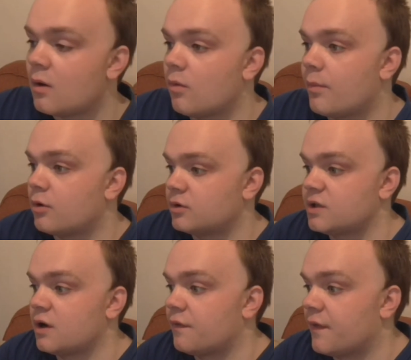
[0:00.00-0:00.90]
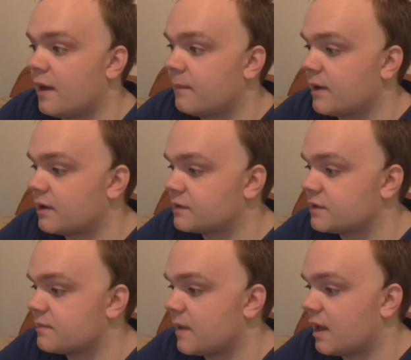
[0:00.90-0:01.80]
reporting on that
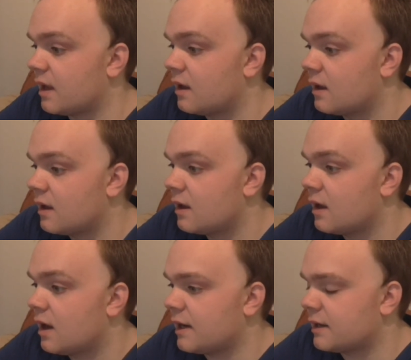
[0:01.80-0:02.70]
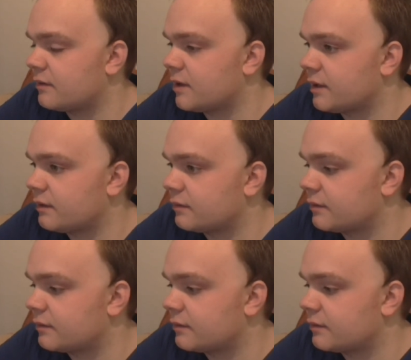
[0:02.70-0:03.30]
because to me I don't know